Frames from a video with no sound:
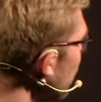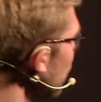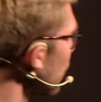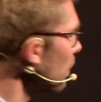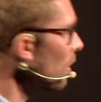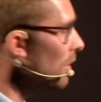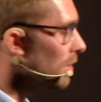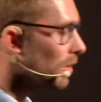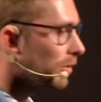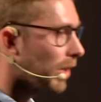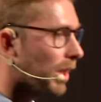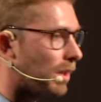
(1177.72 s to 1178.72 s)
and also
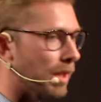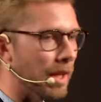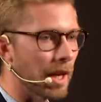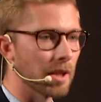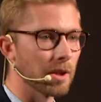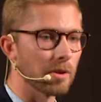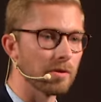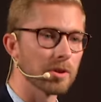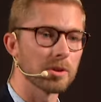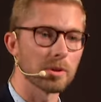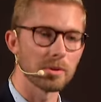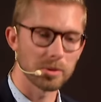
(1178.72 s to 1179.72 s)
finally hand over
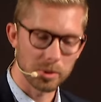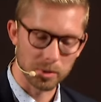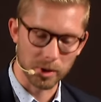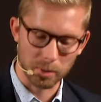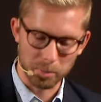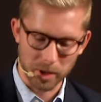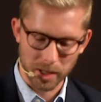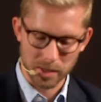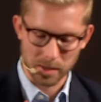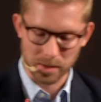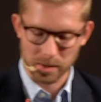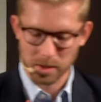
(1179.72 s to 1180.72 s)
to the
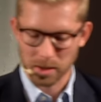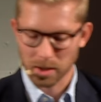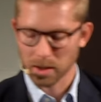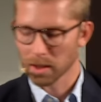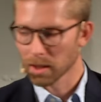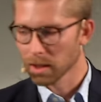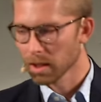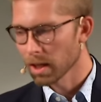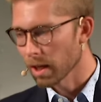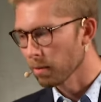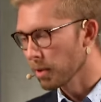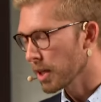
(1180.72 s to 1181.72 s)
operations.
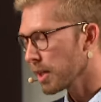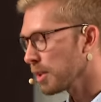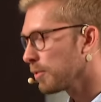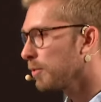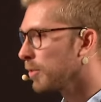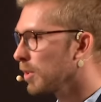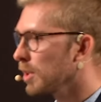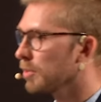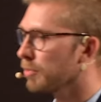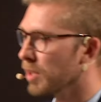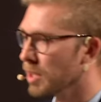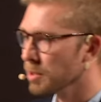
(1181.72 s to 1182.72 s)
And we are not fully
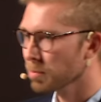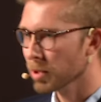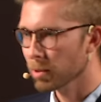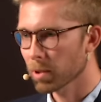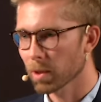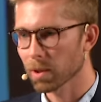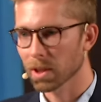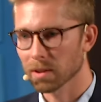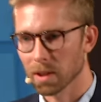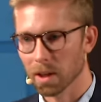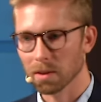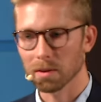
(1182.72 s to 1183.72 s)
finished with the
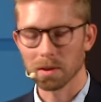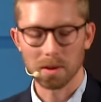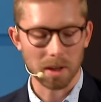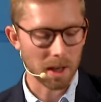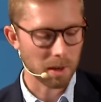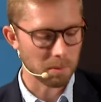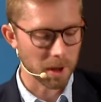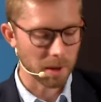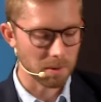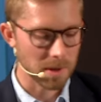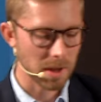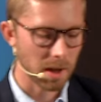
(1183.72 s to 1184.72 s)
project yet, but I
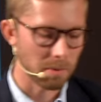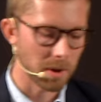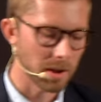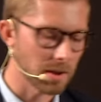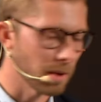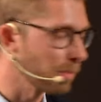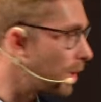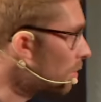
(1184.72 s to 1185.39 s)
would say we are somewhere